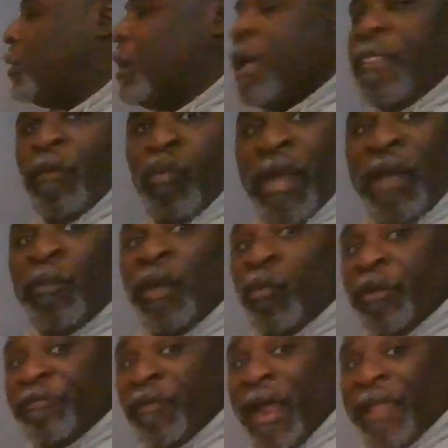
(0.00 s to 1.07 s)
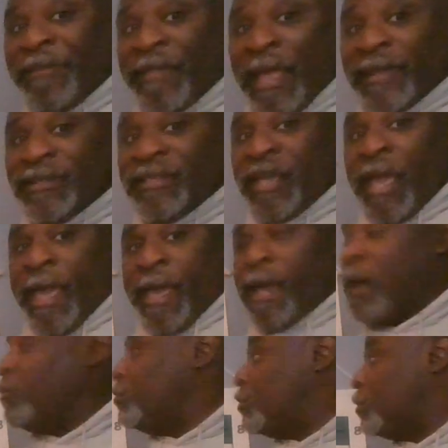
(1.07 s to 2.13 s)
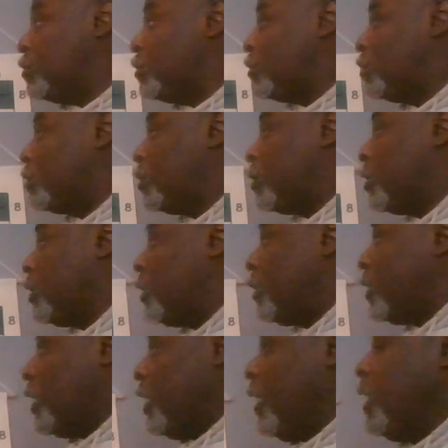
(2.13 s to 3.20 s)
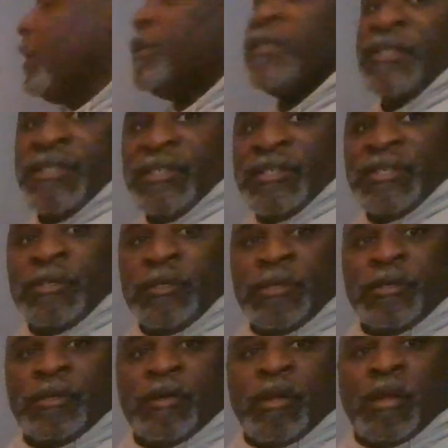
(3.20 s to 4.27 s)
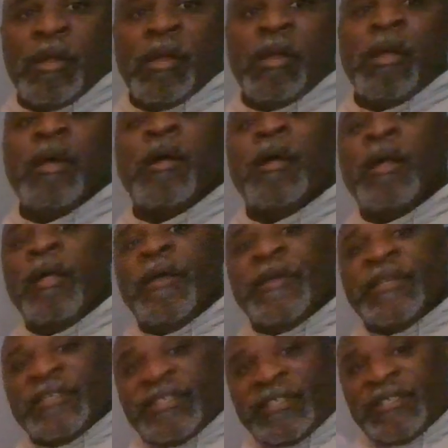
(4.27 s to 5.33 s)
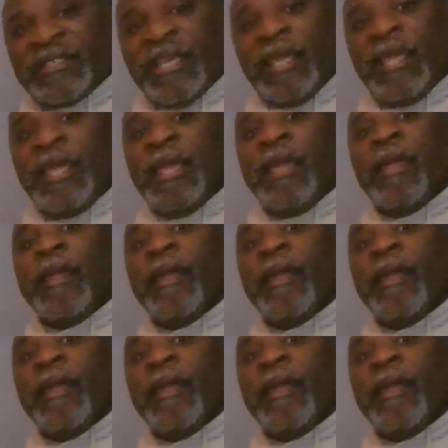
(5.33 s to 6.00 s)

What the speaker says: And the way we would write that down is C8